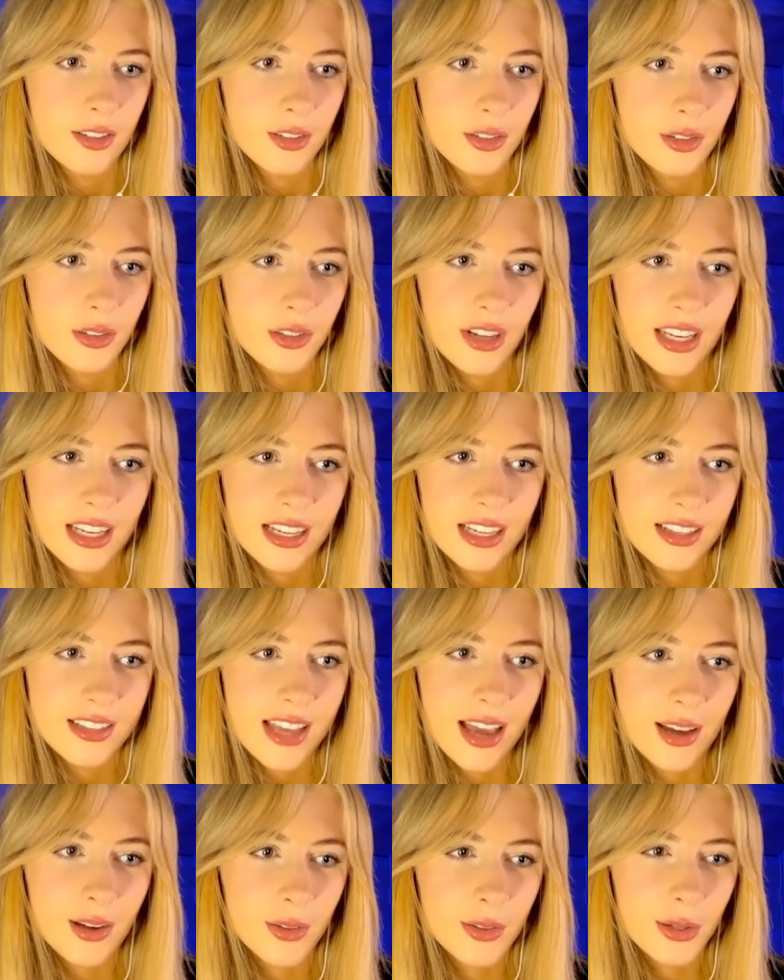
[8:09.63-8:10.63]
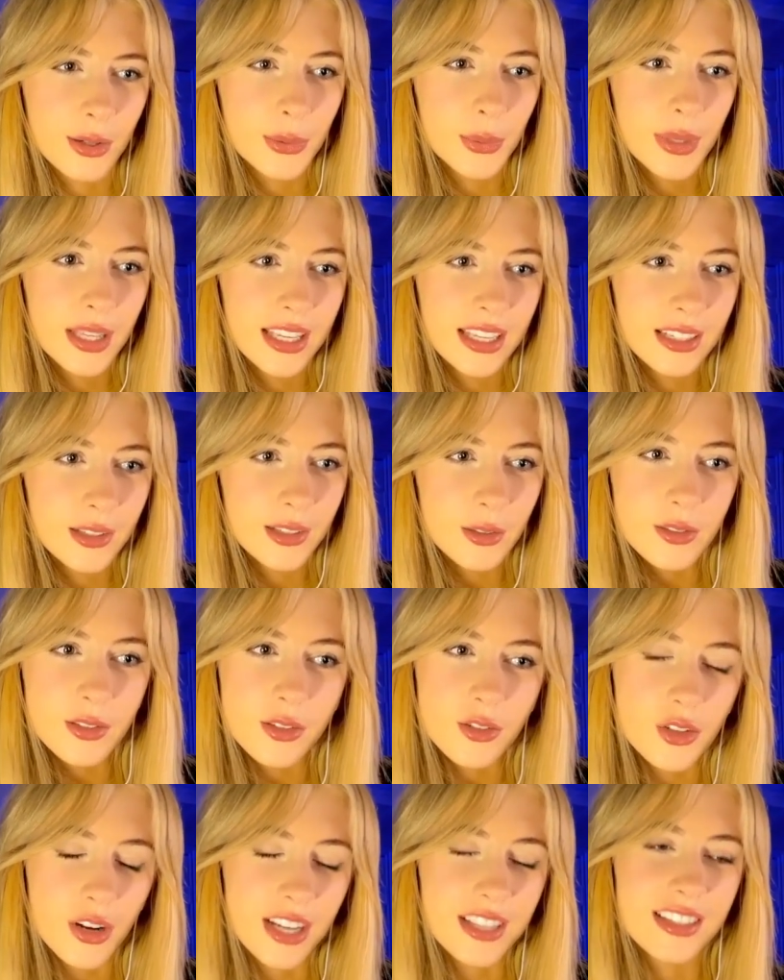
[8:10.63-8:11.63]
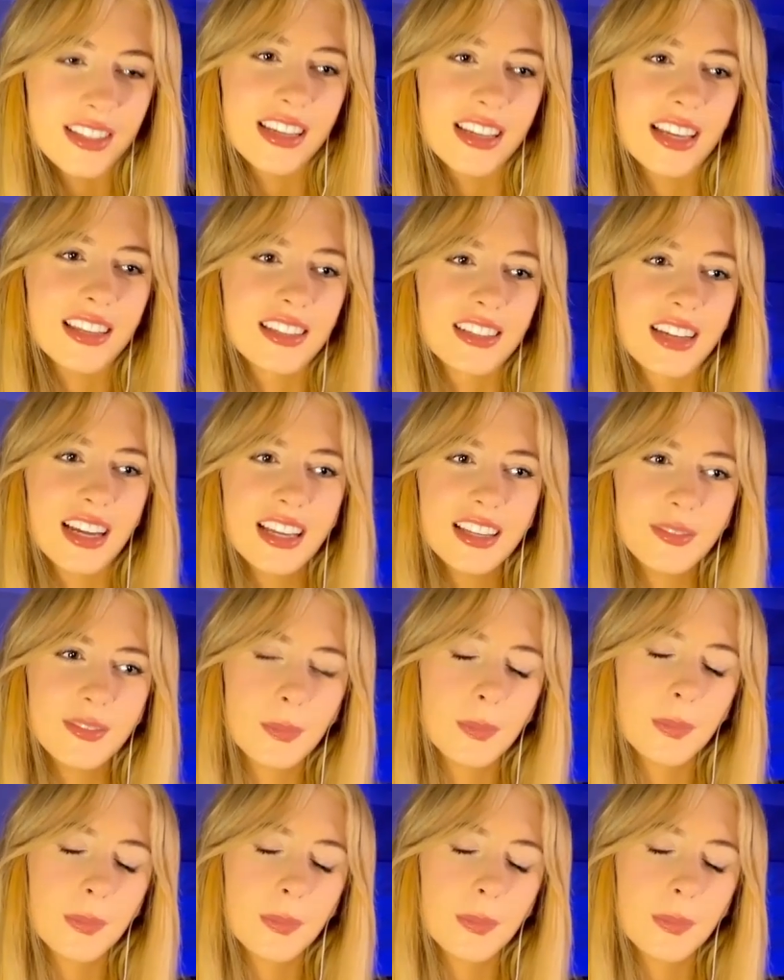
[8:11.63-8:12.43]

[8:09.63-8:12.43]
Creating an attack on the queen and also trying to take the knight.